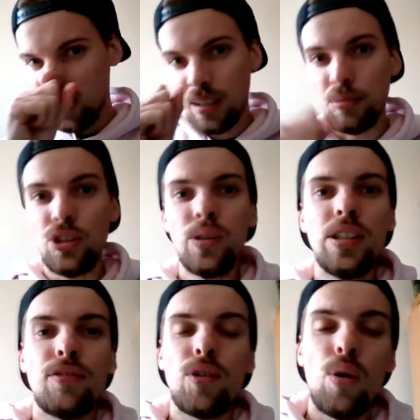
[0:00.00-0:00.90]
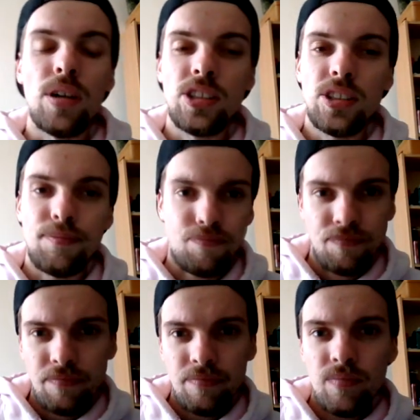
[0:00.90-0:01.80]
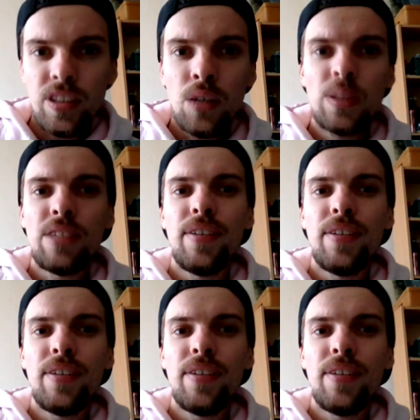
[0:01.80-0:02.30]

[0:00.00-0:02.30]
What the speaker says: Mizuki, of course, which